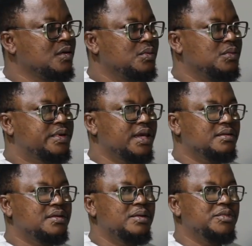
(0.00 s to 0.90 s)
Okay,
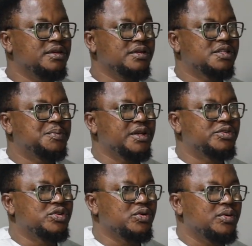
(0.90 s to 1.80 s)
let me speak
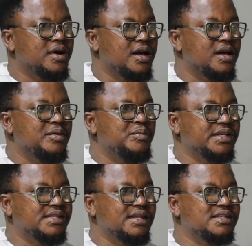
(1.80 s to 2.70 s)
to
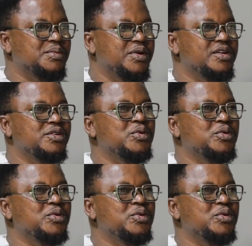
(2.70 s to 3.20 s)
Mrs. Marilyn